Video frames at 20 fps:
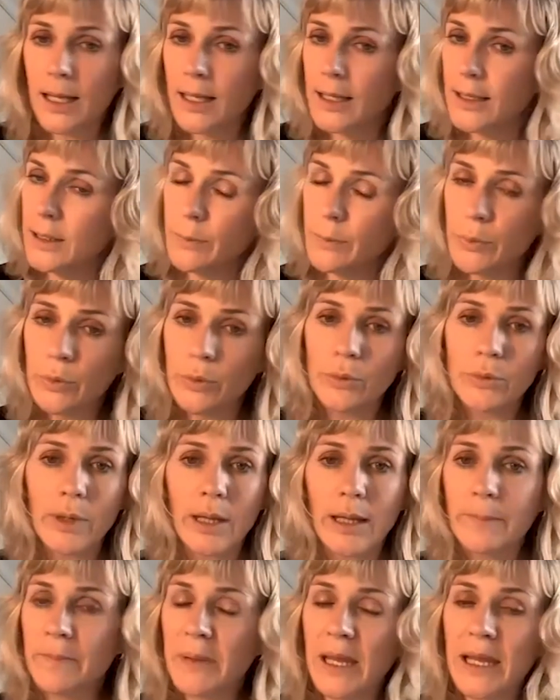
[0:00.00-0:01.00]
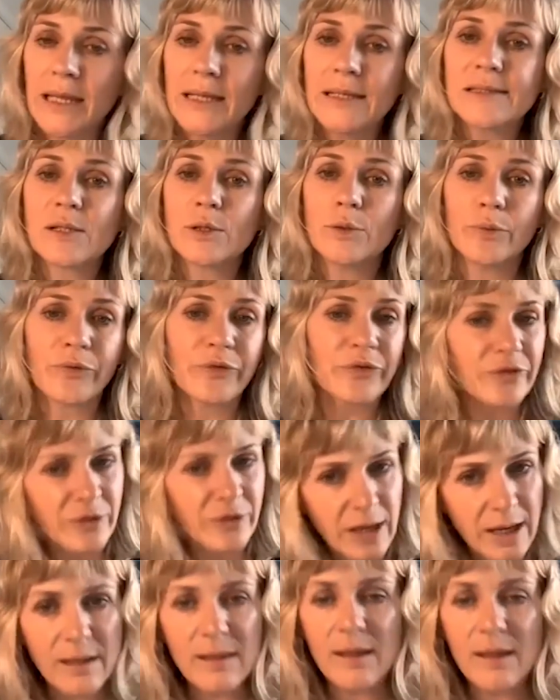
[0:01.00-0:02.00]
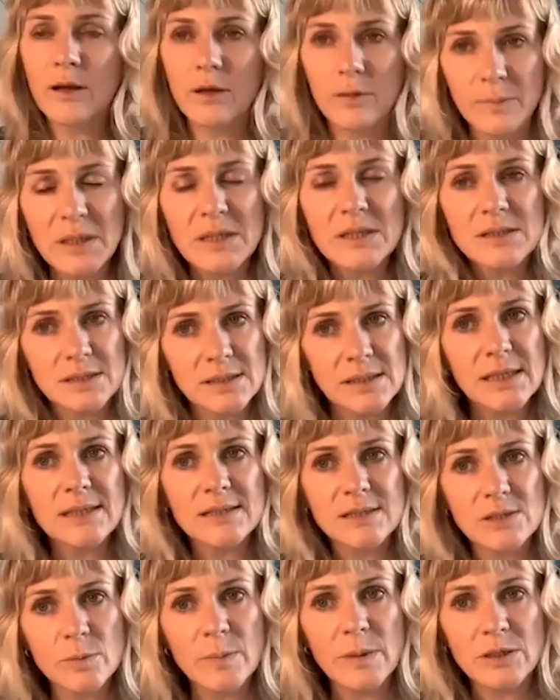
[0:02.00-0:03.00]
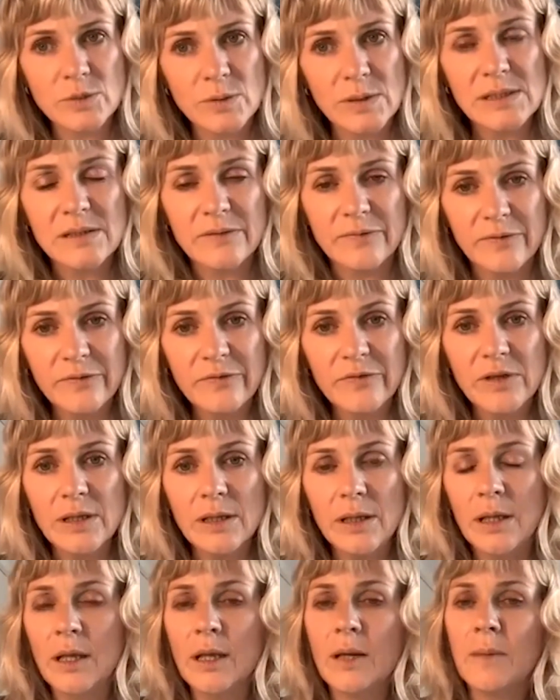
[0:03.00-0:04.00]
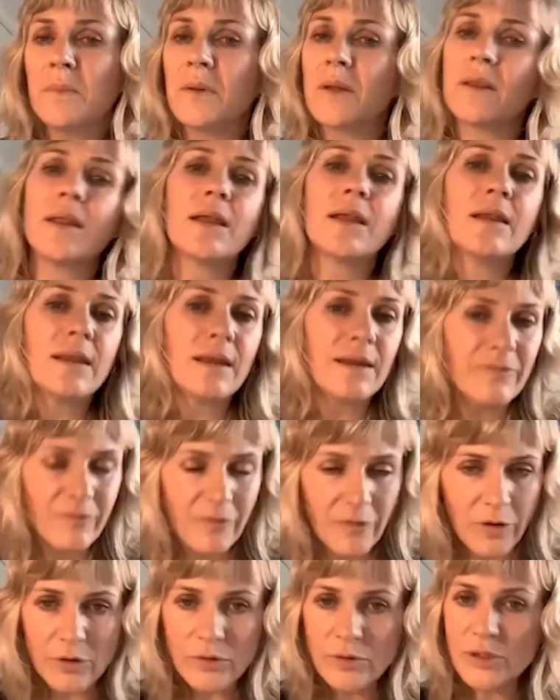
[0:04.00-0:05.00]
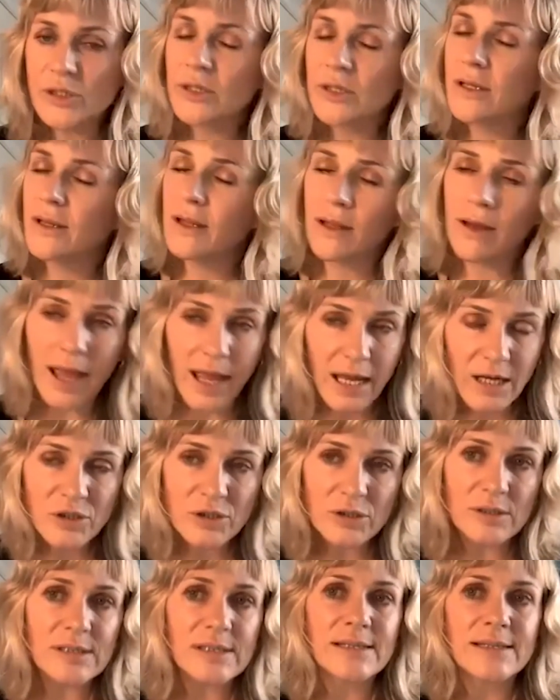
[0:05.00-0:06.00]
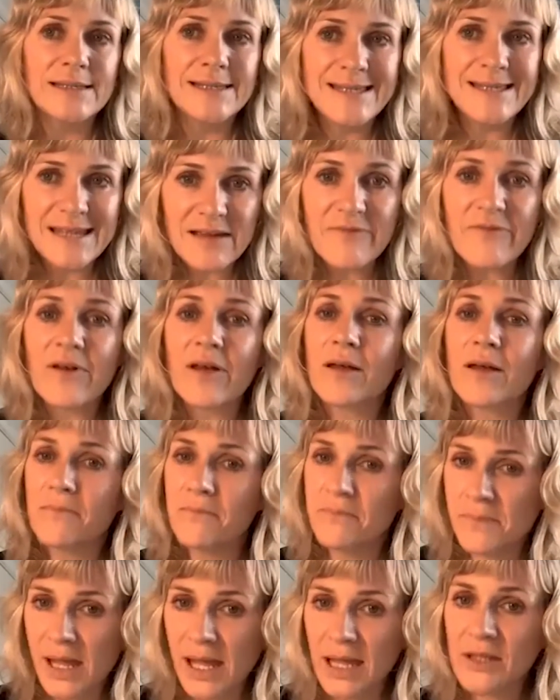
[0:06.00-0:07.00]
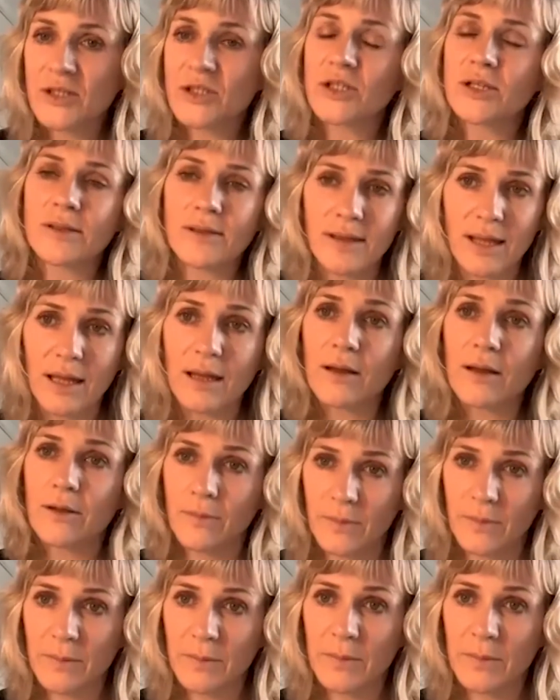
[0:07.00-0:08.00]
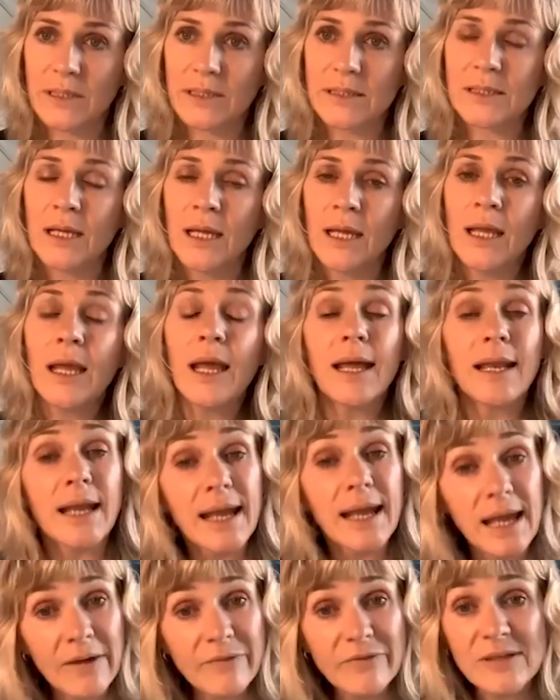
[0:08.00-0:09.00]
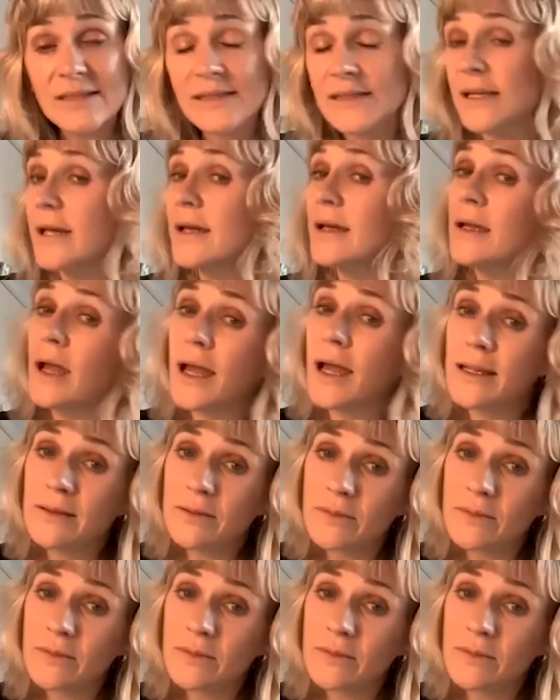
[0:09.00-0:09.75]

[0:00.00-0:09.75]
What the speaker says: Liberal MPs who will say they're committed to net zero by 2050, but then their vote and their actions never match that commitment. And I have to say,